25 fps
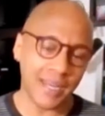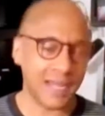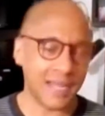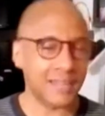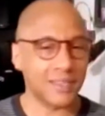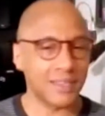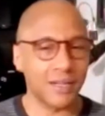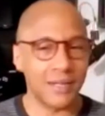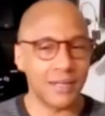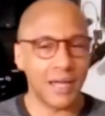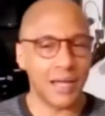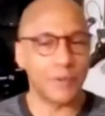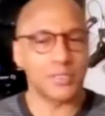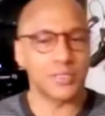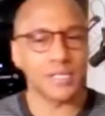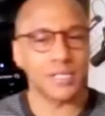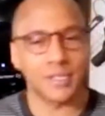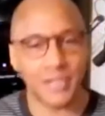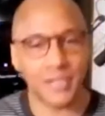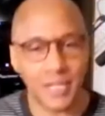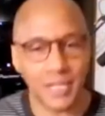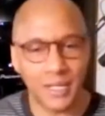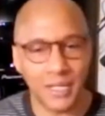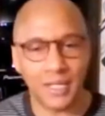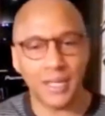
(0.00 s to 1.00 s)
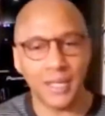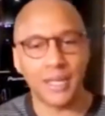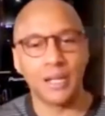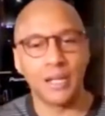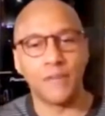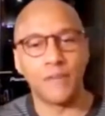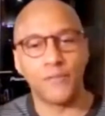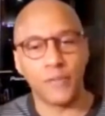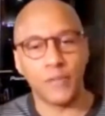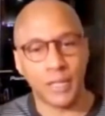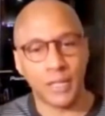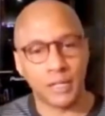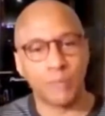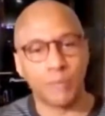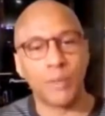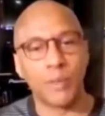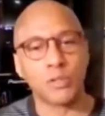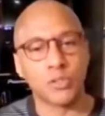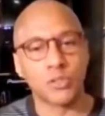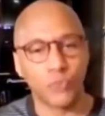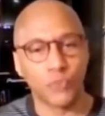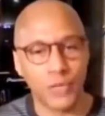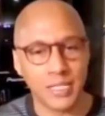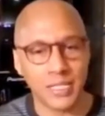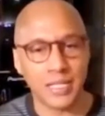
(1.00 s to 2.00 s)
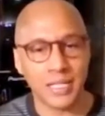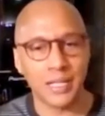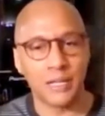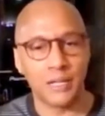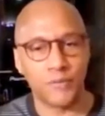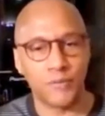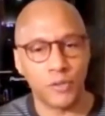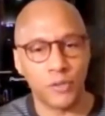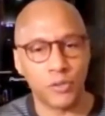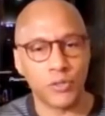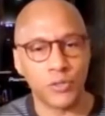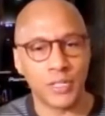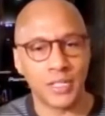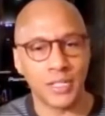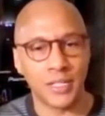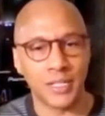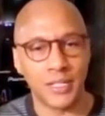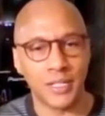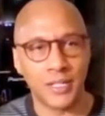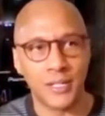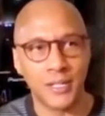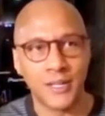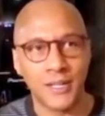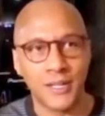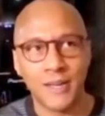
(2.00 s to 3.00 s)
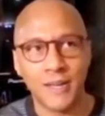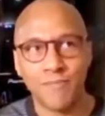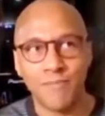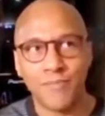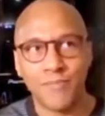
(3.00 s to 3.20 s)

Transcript: And I thought that was the thing in the most recent interview you did.